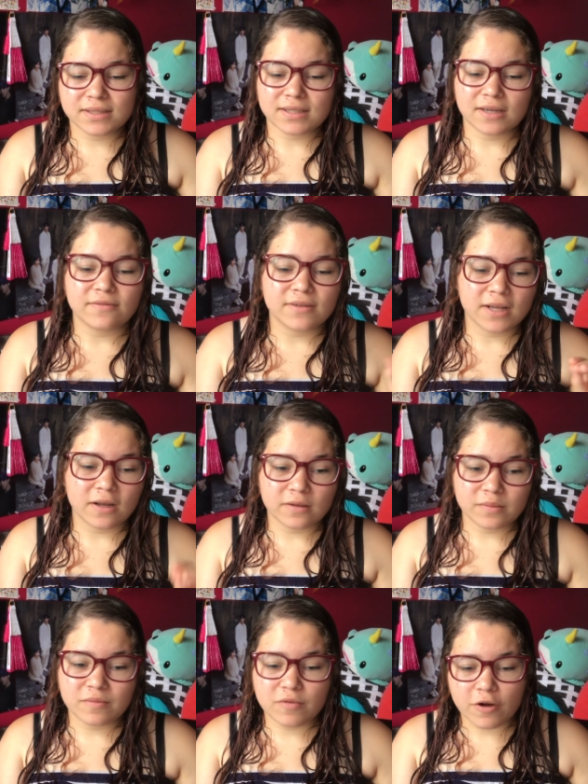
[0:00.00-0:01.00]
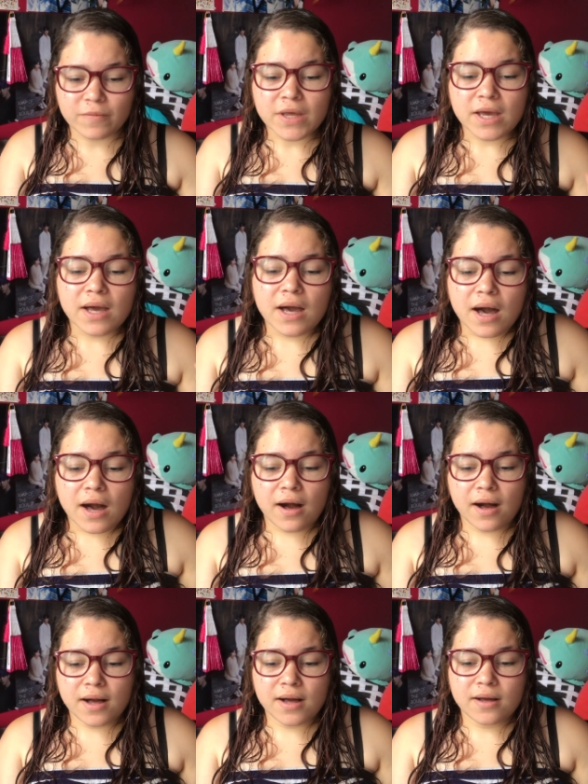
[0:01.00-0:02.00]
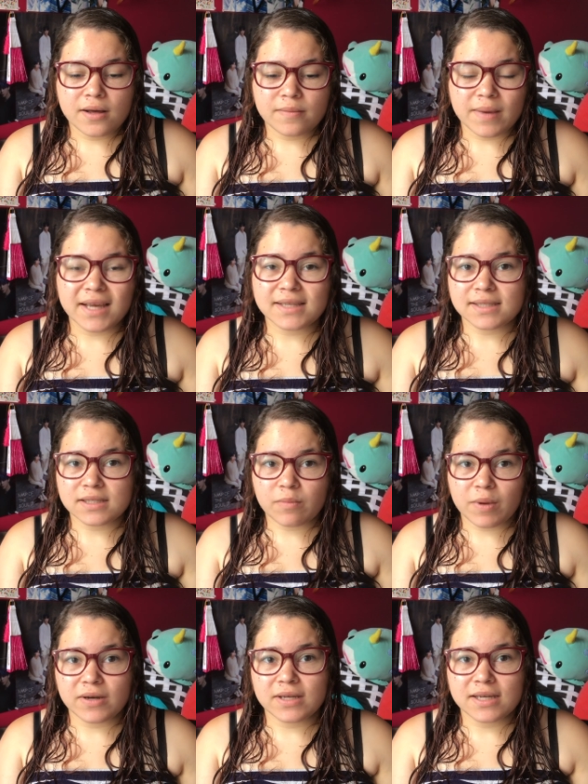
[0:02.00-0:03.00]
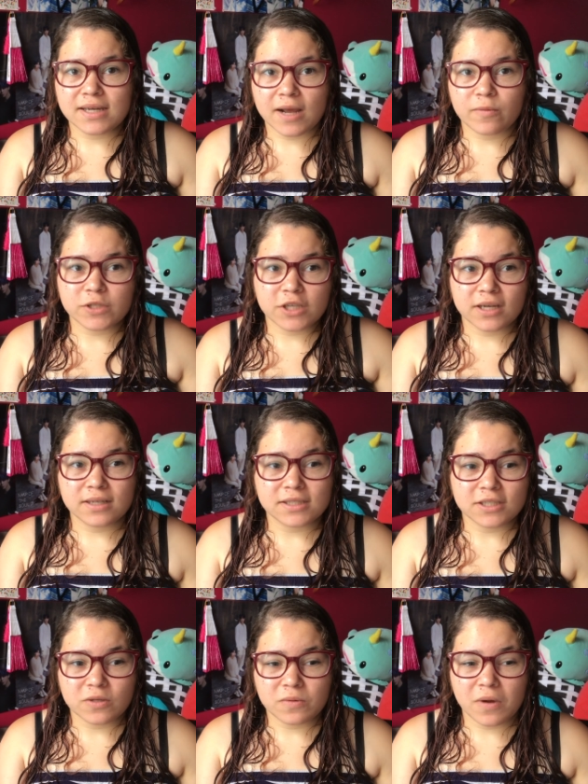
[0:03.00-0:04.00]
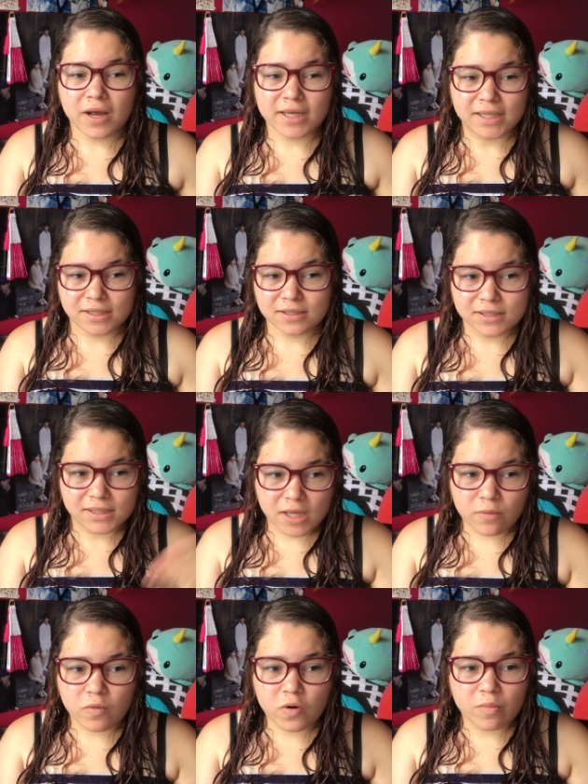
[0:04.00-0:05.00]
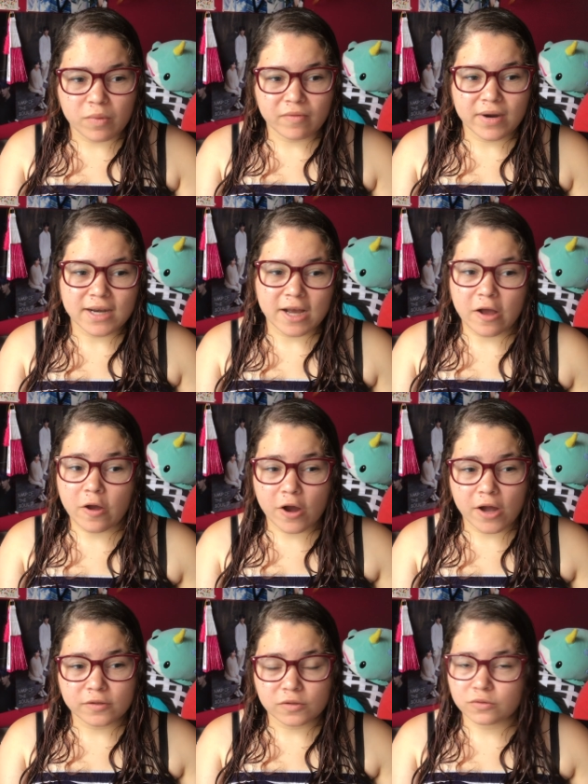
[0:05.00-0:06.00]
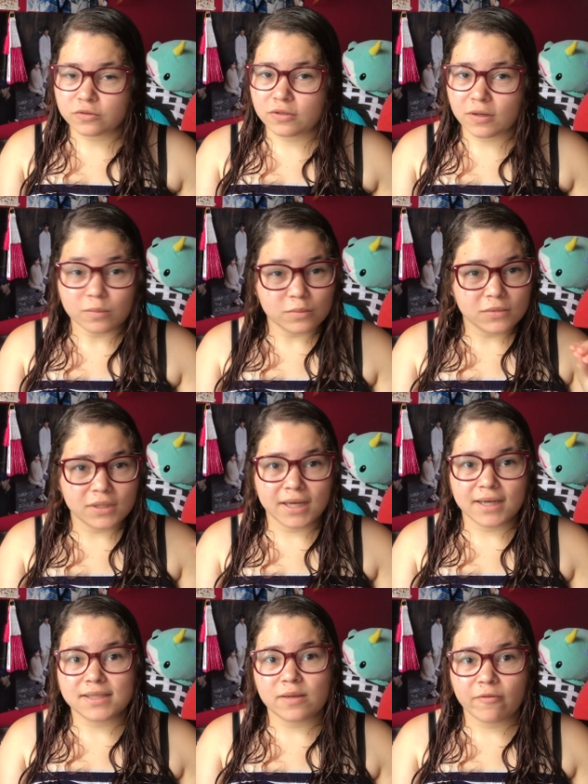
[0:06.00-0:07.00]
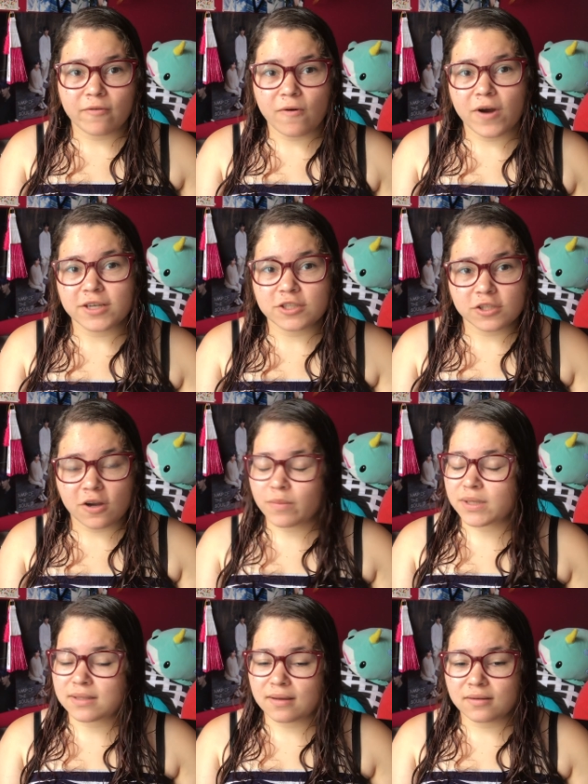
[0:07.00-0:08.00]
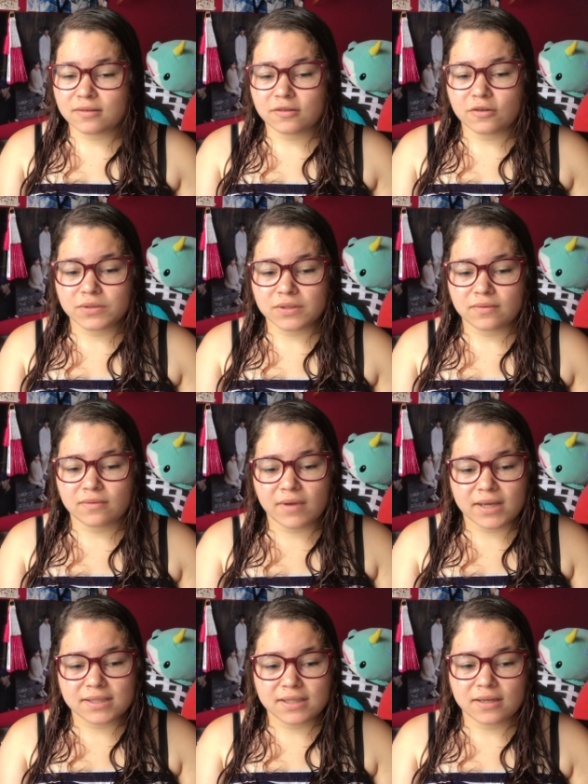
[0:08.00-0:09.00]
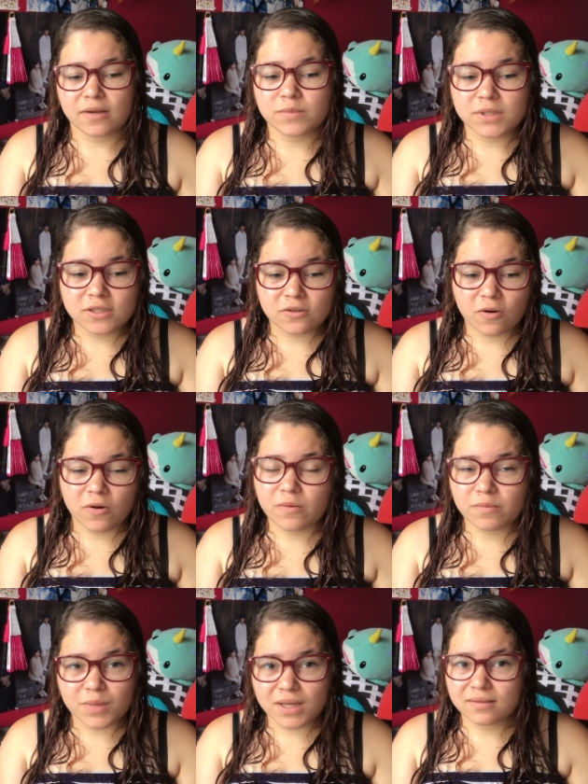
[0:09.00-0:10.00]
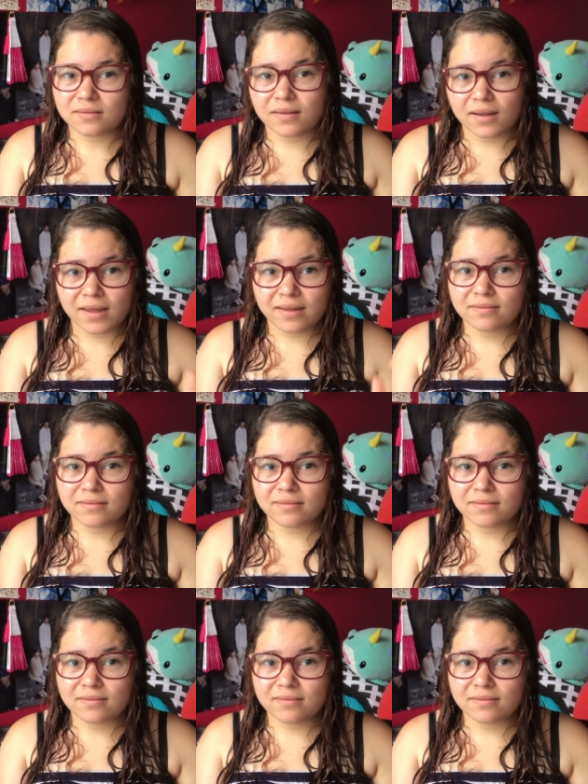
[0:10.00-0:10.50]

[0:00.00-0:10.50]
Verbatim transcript: then I feel like I'm gonna be wrong. I guess that's about it. I wish I can say more, but right now I told, like I said before, I just got my second dose of the vaccine. I'm so a bit like